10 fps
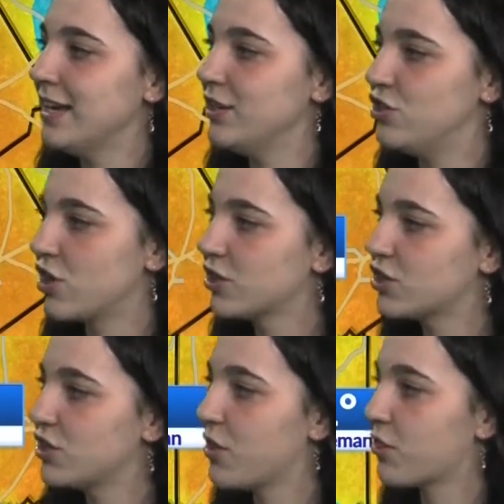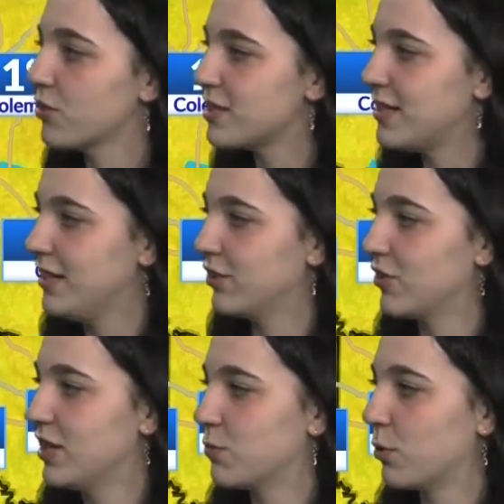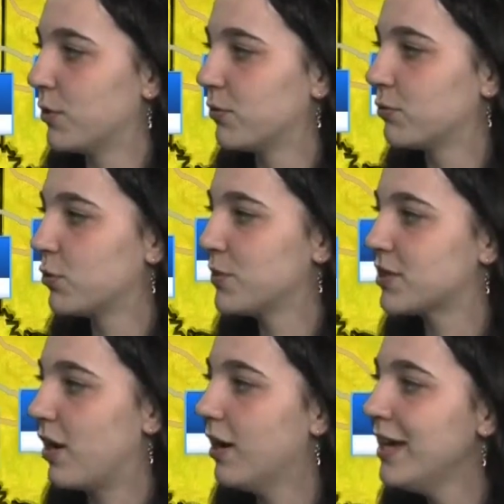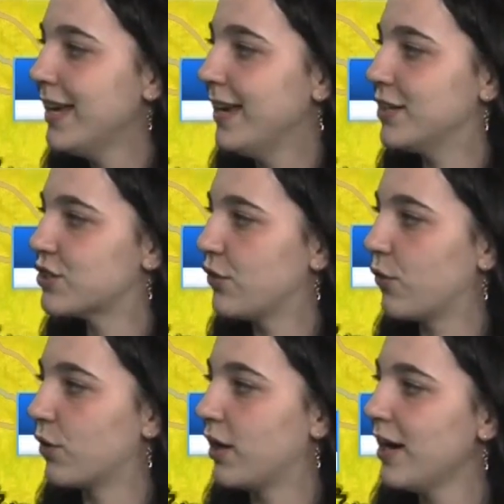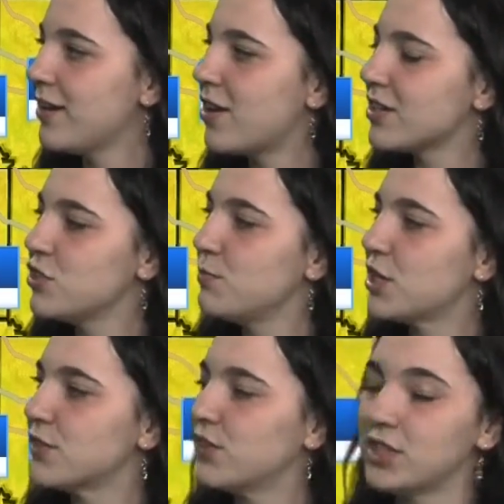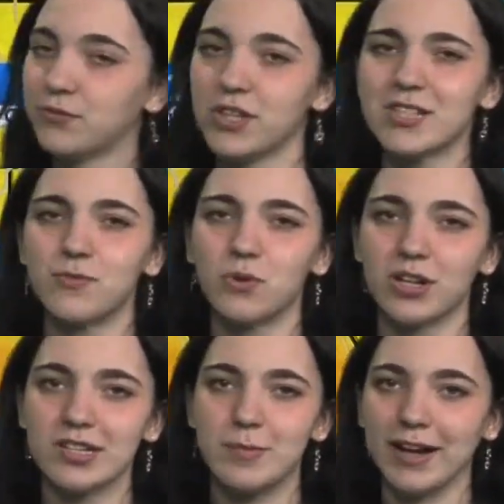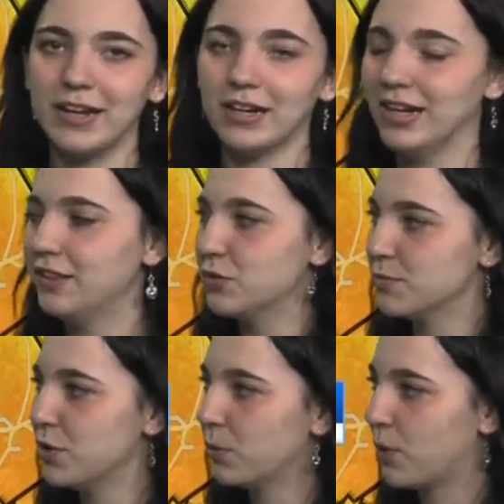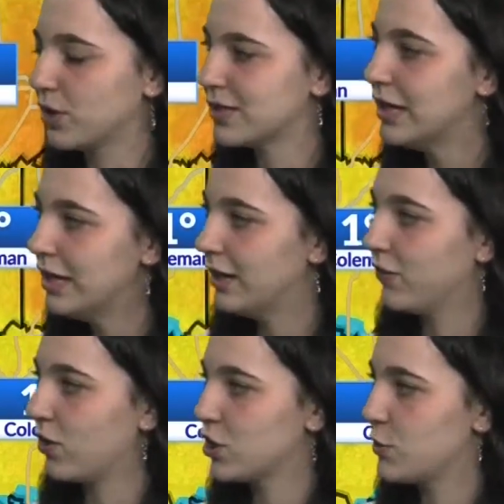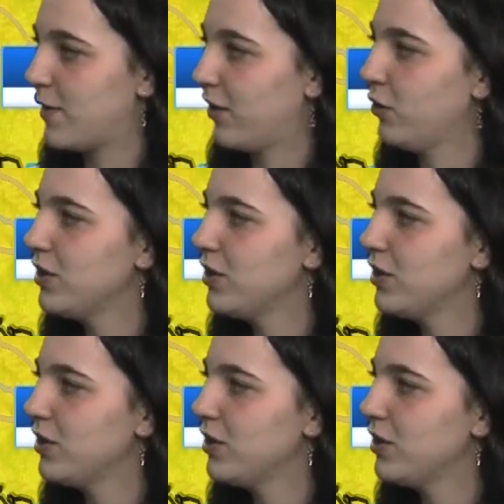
in Junction, 13 degrees warmer from what we saw in Sonora, and not too much of a difference for us back here in those middle parts of the Concho Valley.